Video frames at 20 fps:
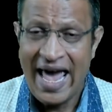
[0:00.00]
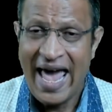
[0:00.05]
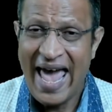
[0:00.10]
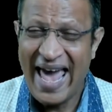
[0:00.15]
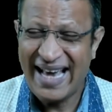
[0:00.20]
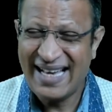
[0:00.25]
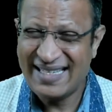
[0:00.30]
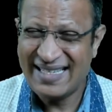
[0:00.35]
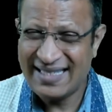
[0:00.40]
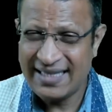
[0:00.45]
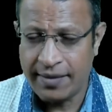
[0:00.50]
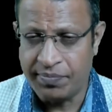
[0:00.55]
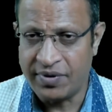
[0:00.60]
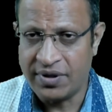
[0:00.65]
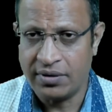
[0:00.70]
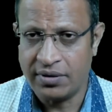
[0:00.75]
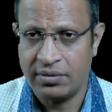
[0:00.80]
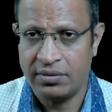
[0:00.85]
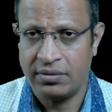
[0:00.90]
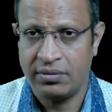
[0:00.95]
except
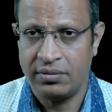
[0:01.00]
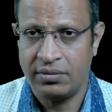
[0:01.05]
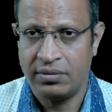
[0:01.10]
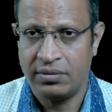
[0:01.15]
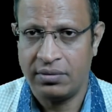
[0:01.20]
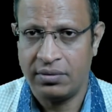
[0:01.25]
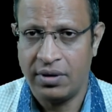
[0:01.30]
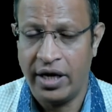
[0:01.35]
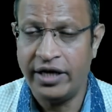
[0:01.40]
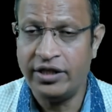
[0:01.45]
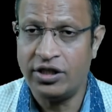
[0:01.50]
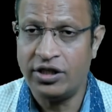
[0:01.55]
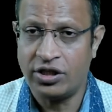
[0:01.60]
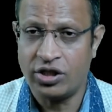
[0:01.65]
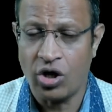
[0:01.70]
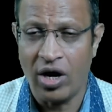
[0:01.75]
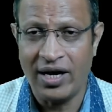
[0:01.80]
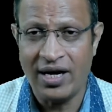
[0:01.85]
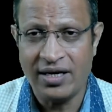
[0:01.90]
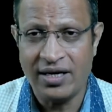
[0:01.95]
in the
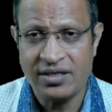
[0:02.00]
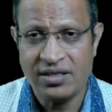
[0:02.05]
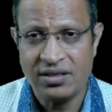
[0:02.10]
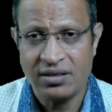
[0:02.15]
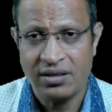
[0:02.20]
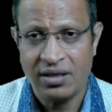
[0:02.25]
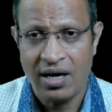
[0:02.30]
toilet